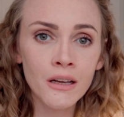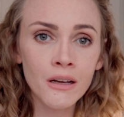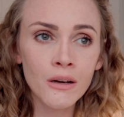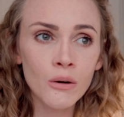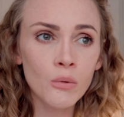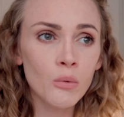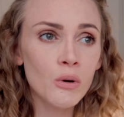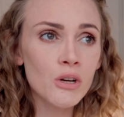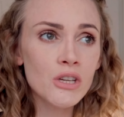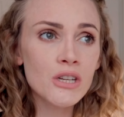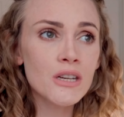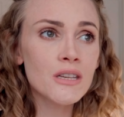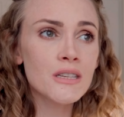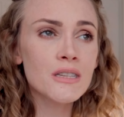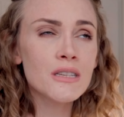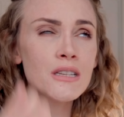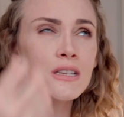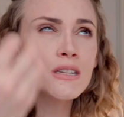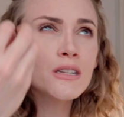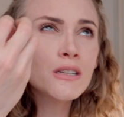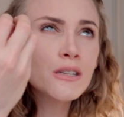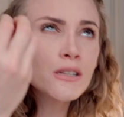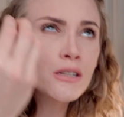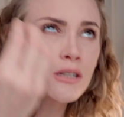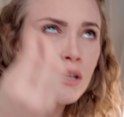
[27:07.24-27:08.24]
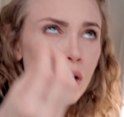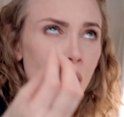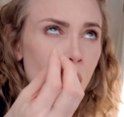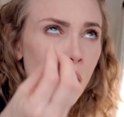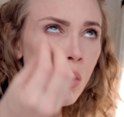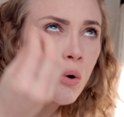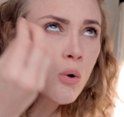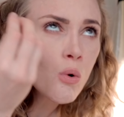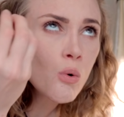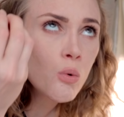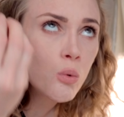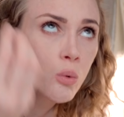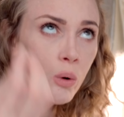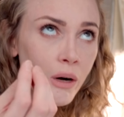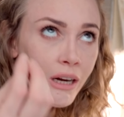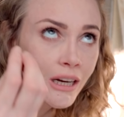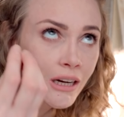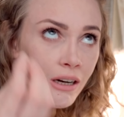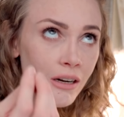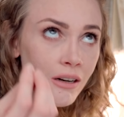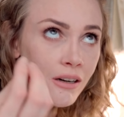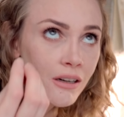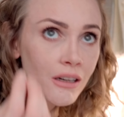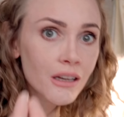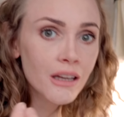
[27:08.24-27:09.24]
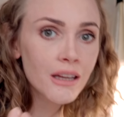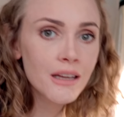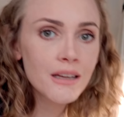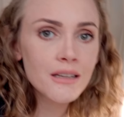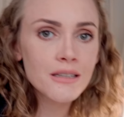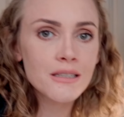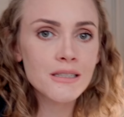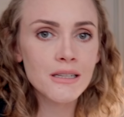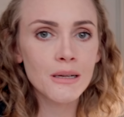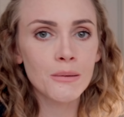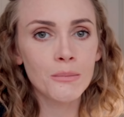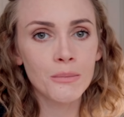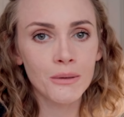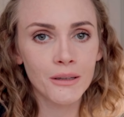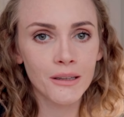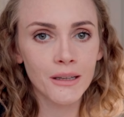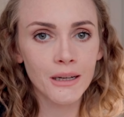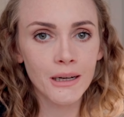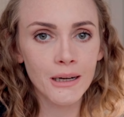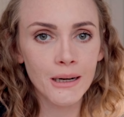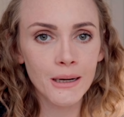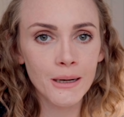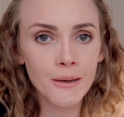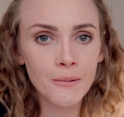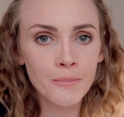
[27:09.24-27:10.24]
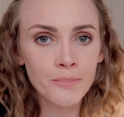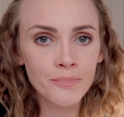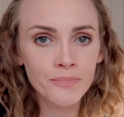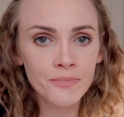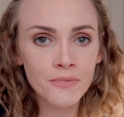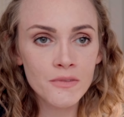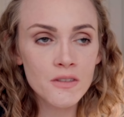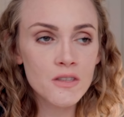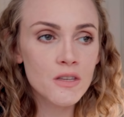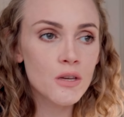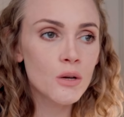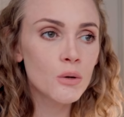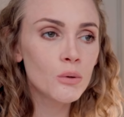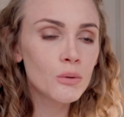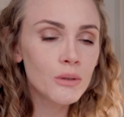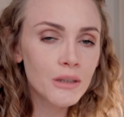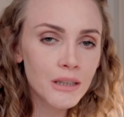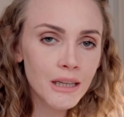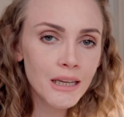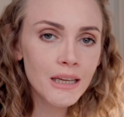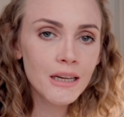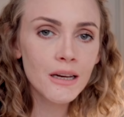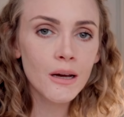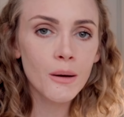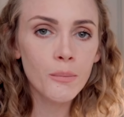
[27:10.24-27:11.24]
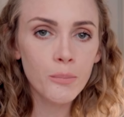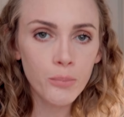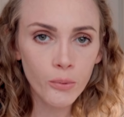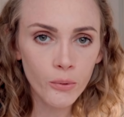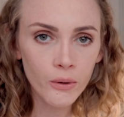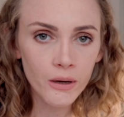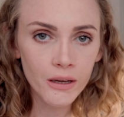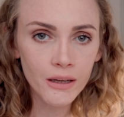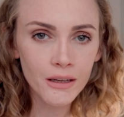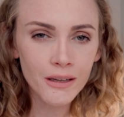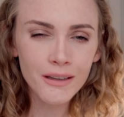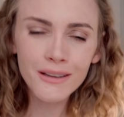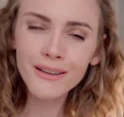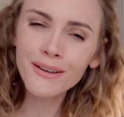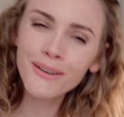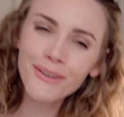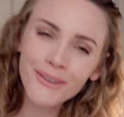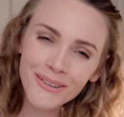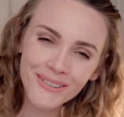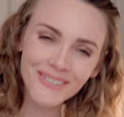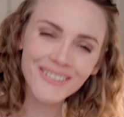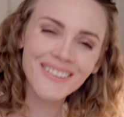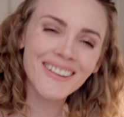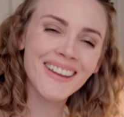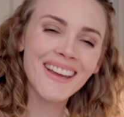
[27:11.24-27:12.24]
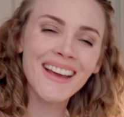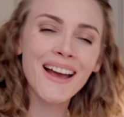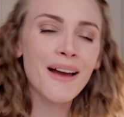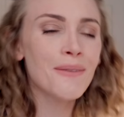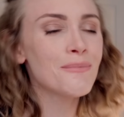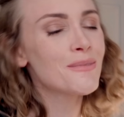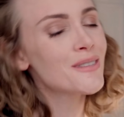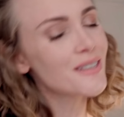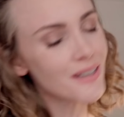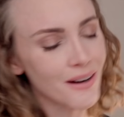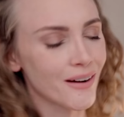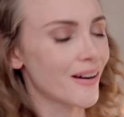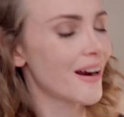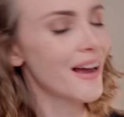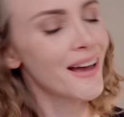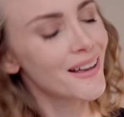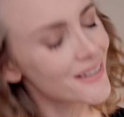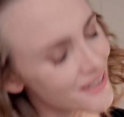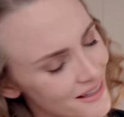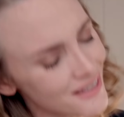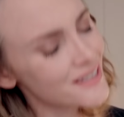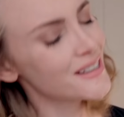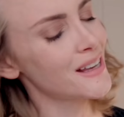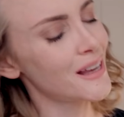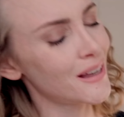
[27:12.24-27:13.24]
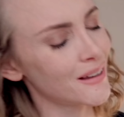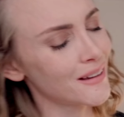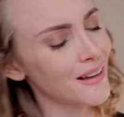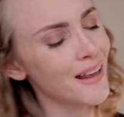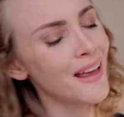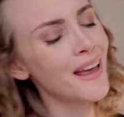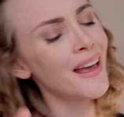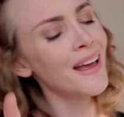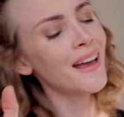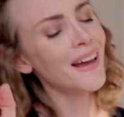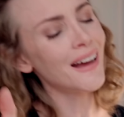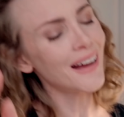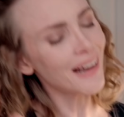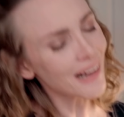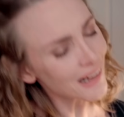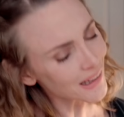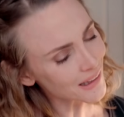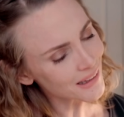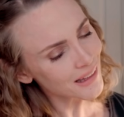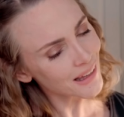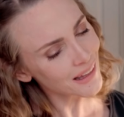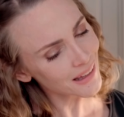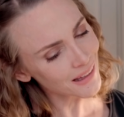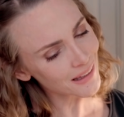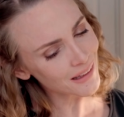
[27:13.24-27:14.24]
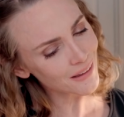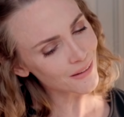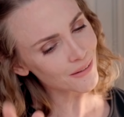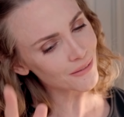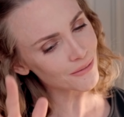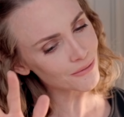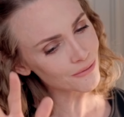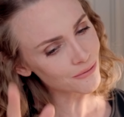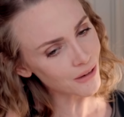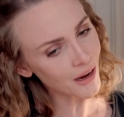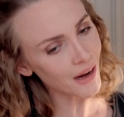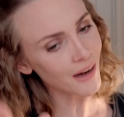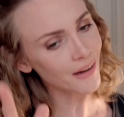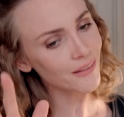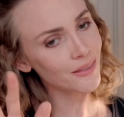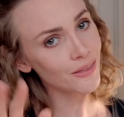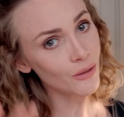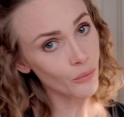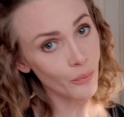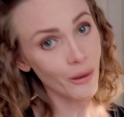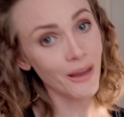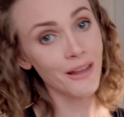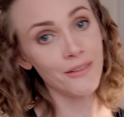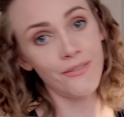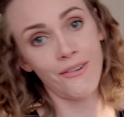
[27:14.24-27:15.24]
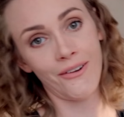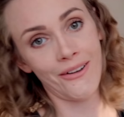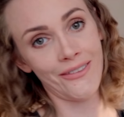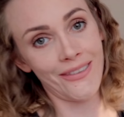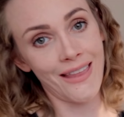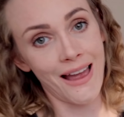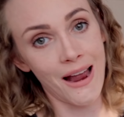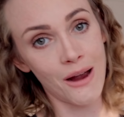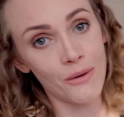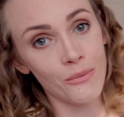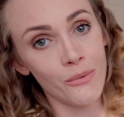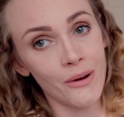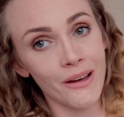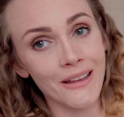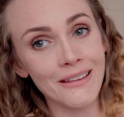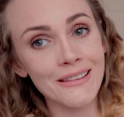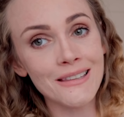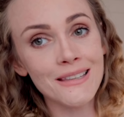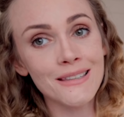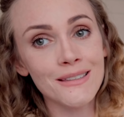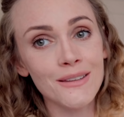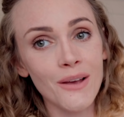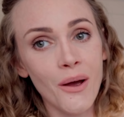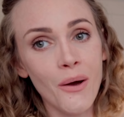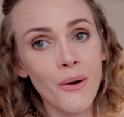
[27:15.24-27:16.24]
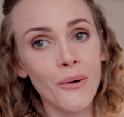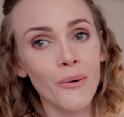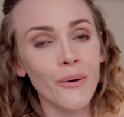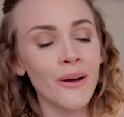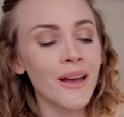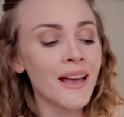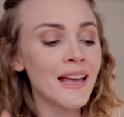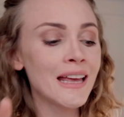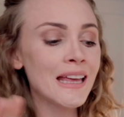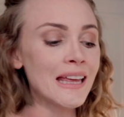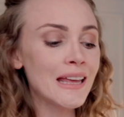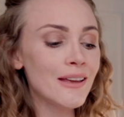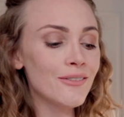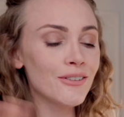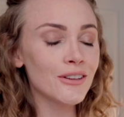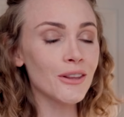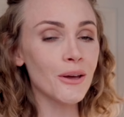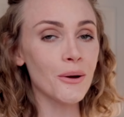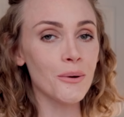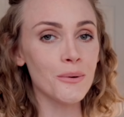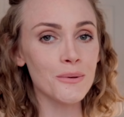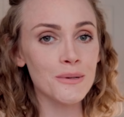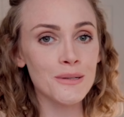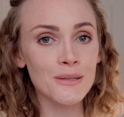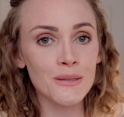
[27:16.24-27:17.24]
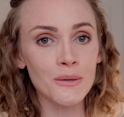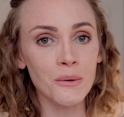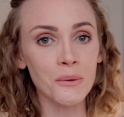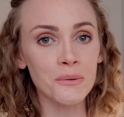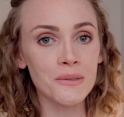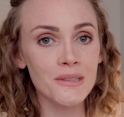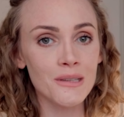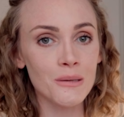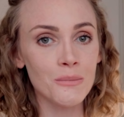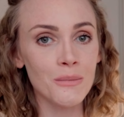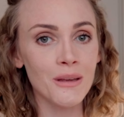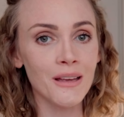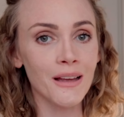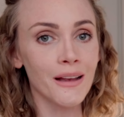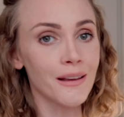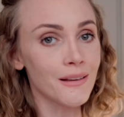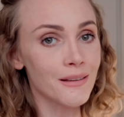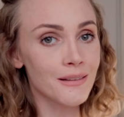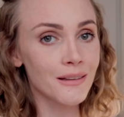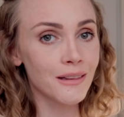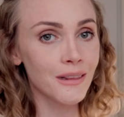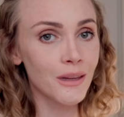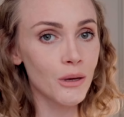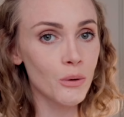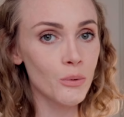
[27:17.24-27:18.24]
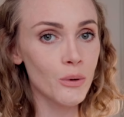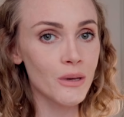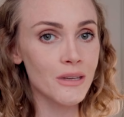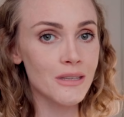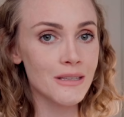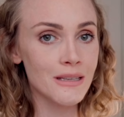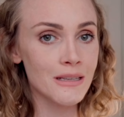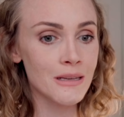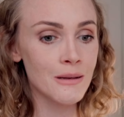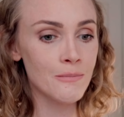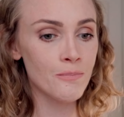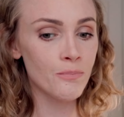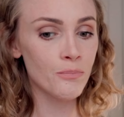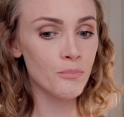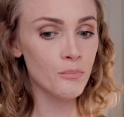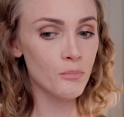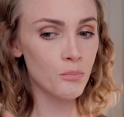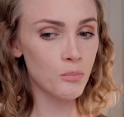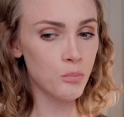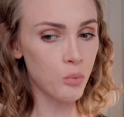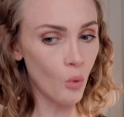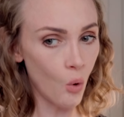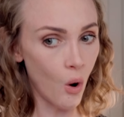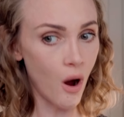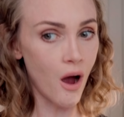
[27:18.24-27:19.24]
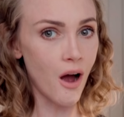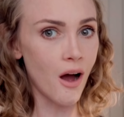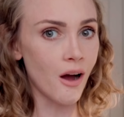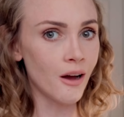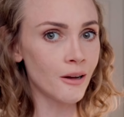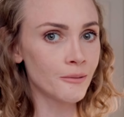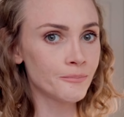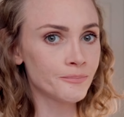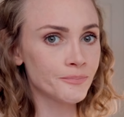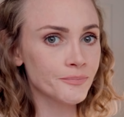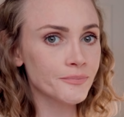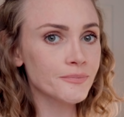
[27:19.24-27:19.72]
which is so weirdly similar to Lita Bui. You know, like I'm sorry, I just can't I can't ride the wave on that one. So even though it was sold to me as Louis Bois,